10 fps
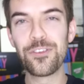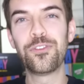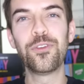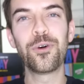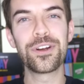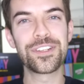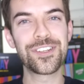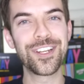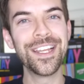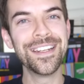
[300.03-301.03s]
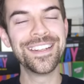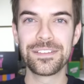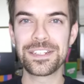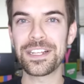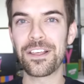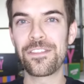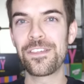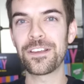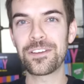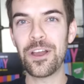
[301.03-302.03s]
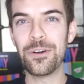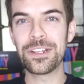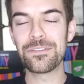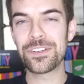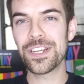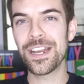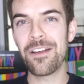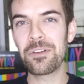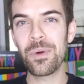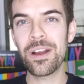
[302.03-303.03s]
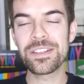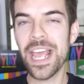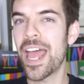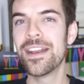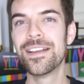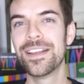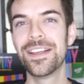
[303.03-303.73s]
the floor is shit? Just like a thick coating of shit everywhere? Is that,